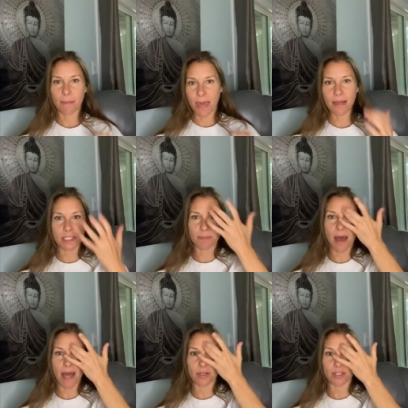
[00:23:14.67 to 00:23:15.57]
Pick a
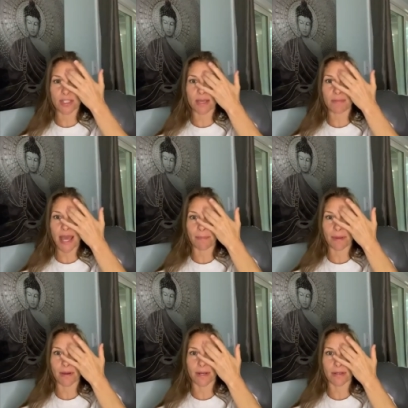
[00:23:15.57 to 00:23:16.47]
spot and just keep
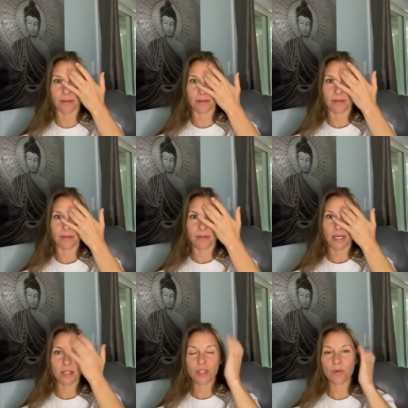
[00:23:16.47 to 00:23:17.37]
tapping on it.
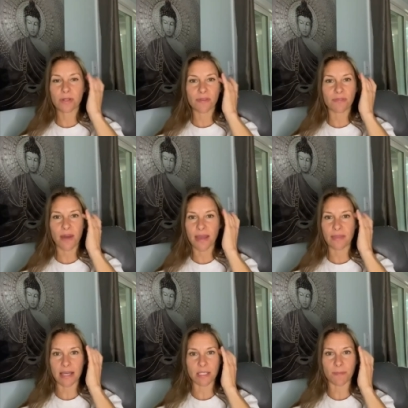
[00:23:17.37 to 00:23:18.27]
Intuitively
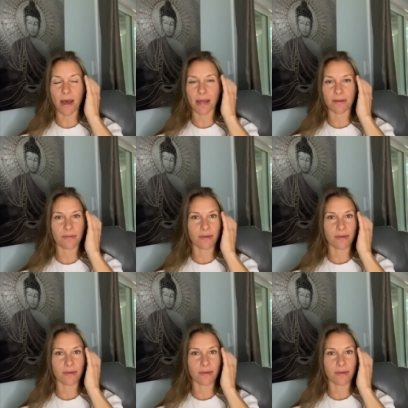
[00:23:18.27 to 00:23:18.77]
find that spot.